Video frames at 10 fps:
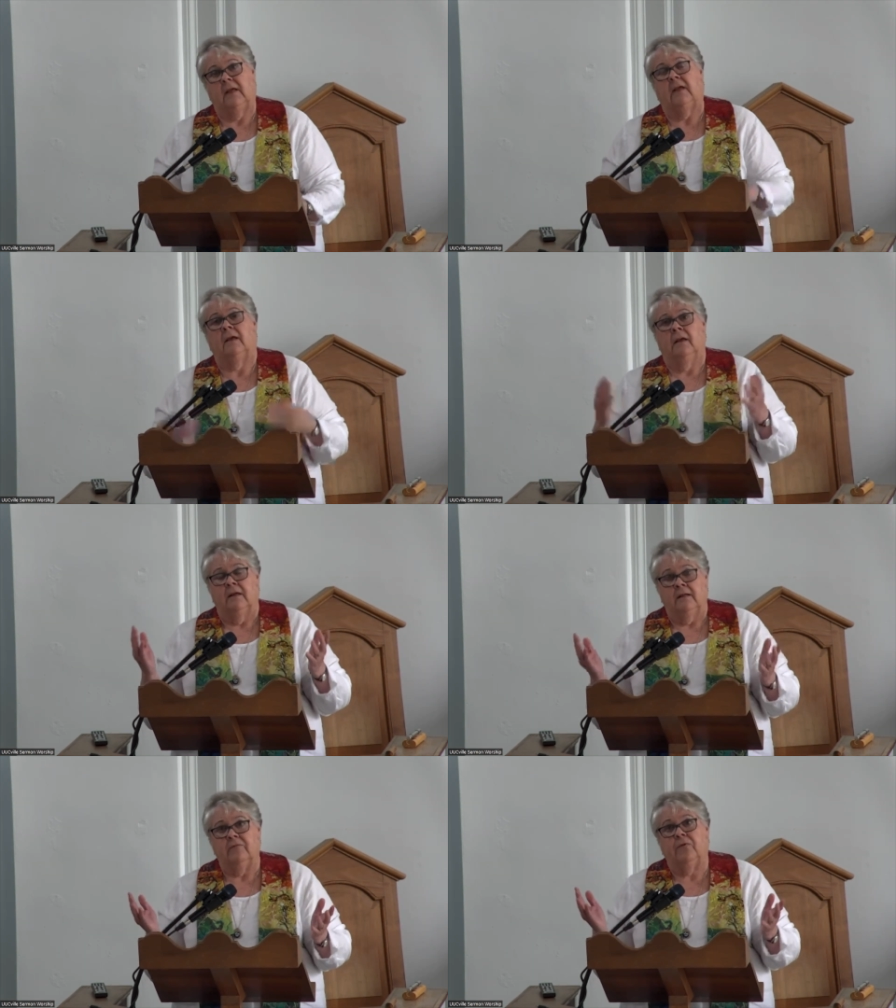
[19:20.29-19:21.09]
The
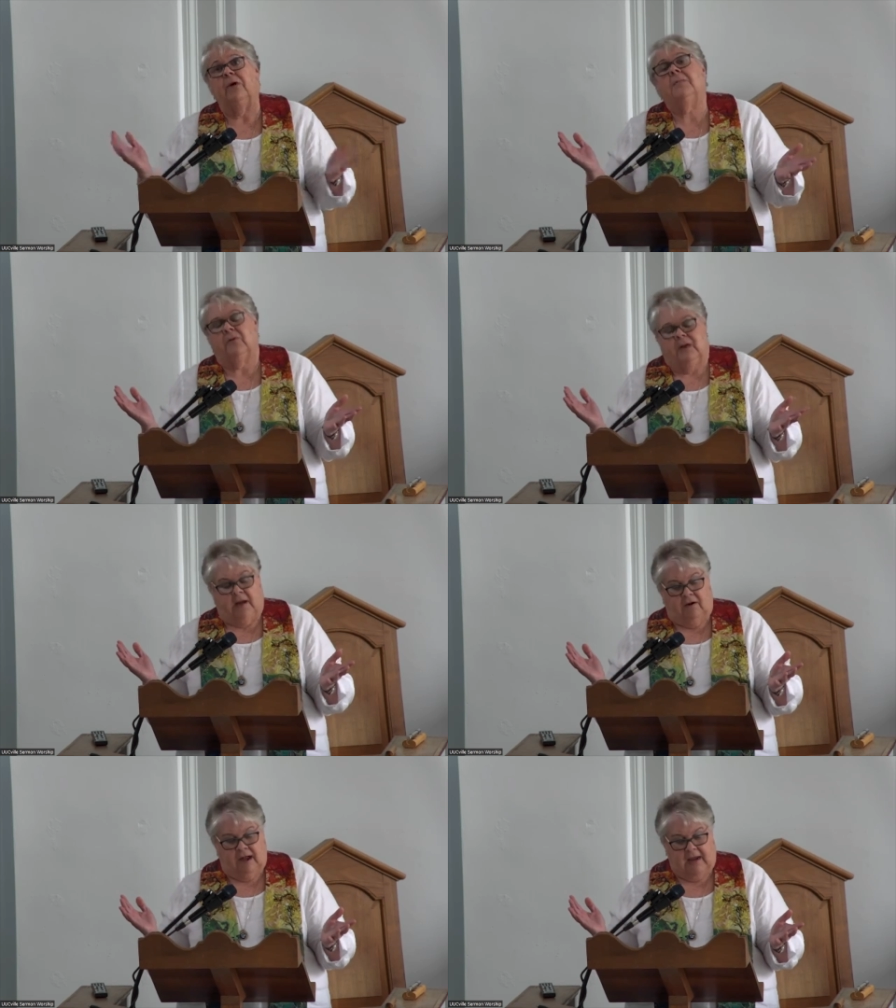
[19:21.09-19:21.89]
Affordable
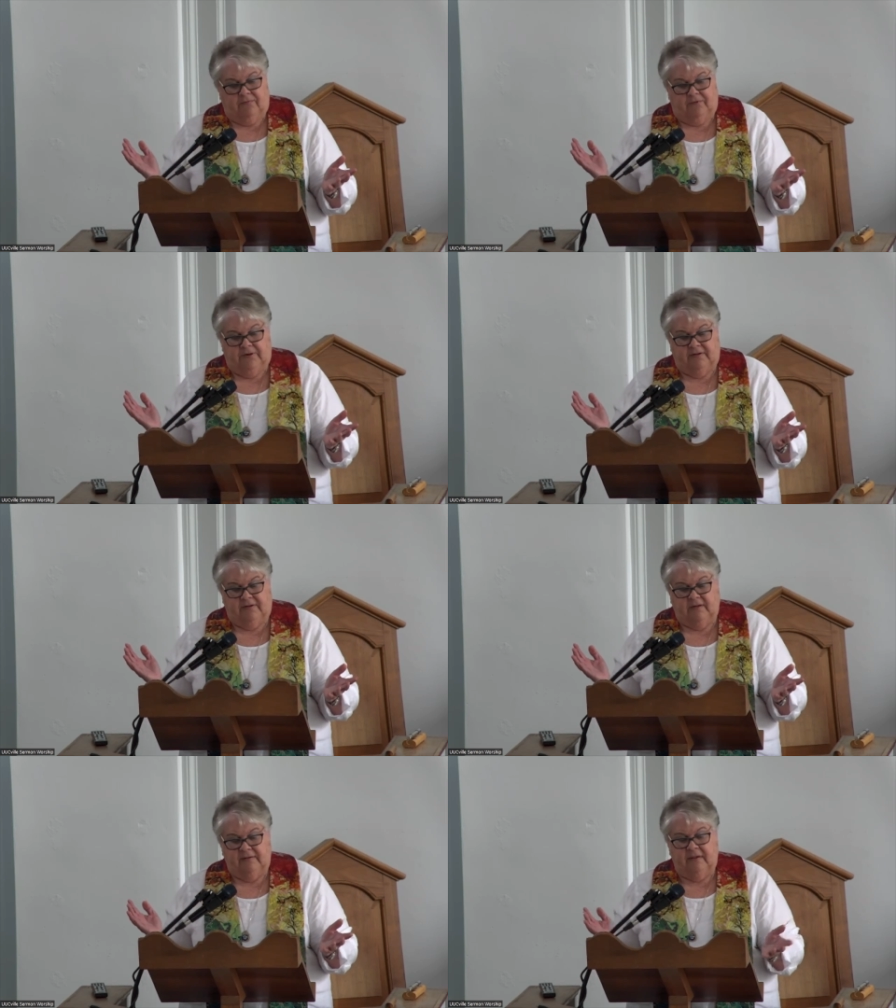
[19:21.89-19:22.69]
Care Act, for
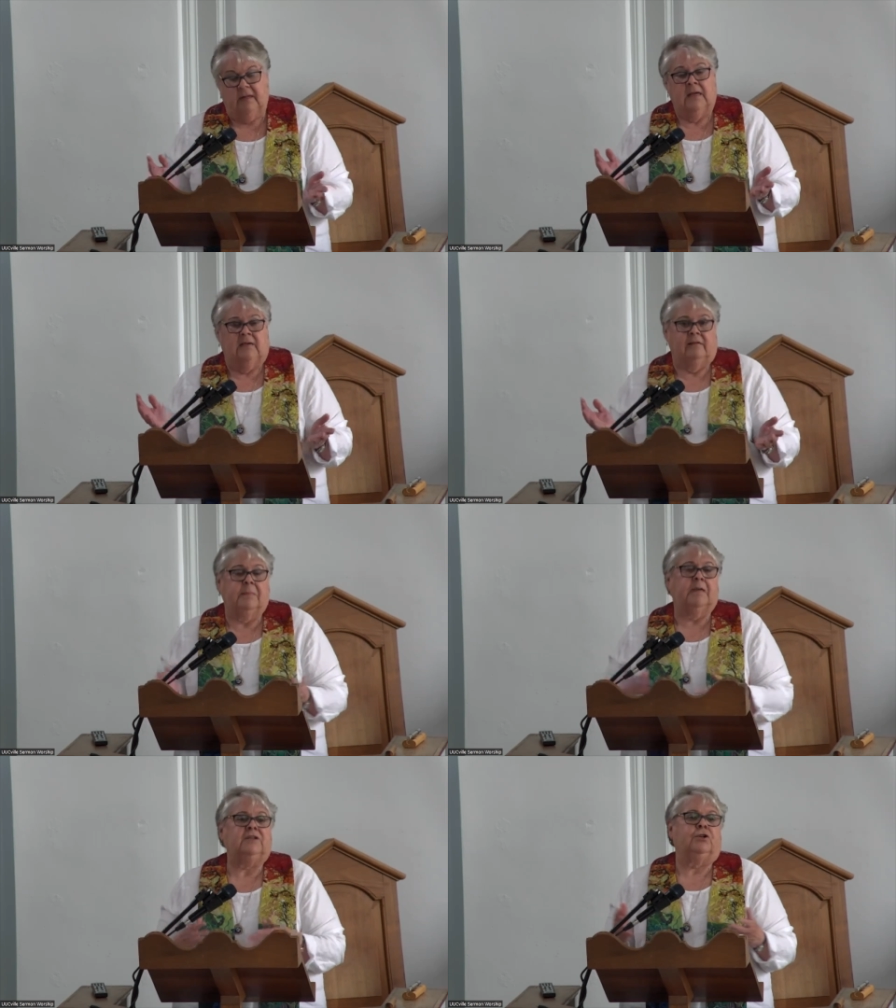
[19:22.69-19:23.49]
instance, is a
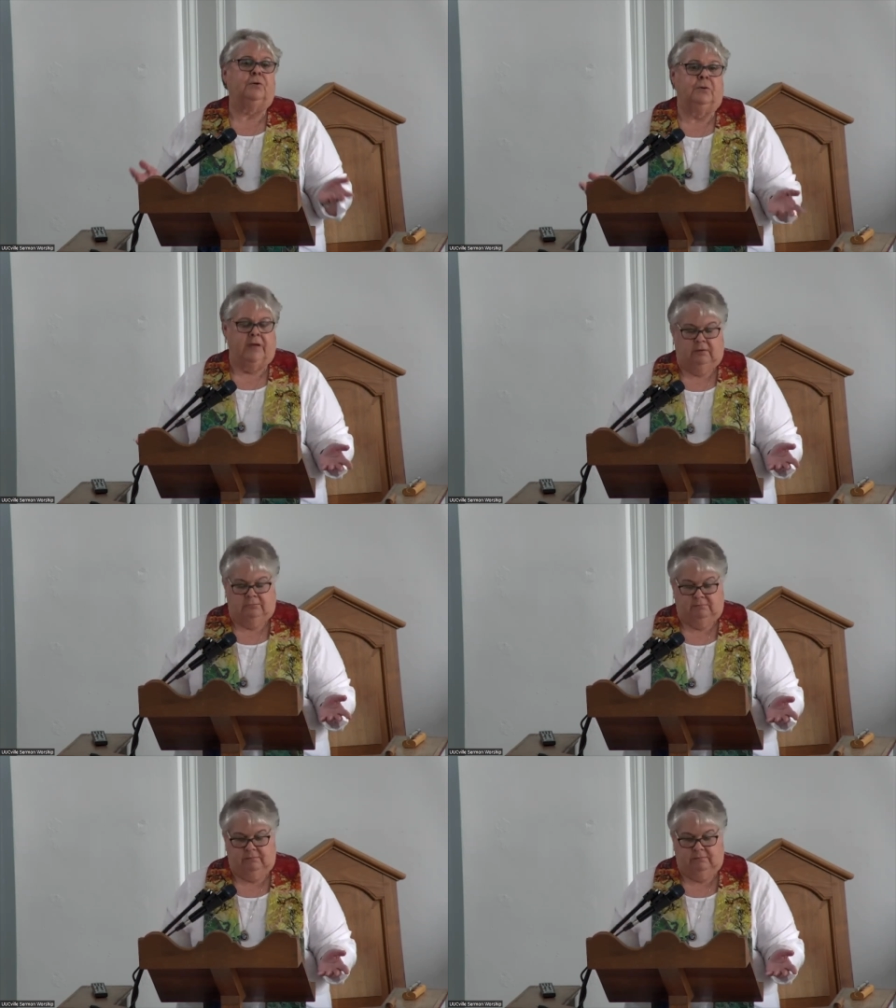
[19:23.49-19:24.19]
bunch of hooey.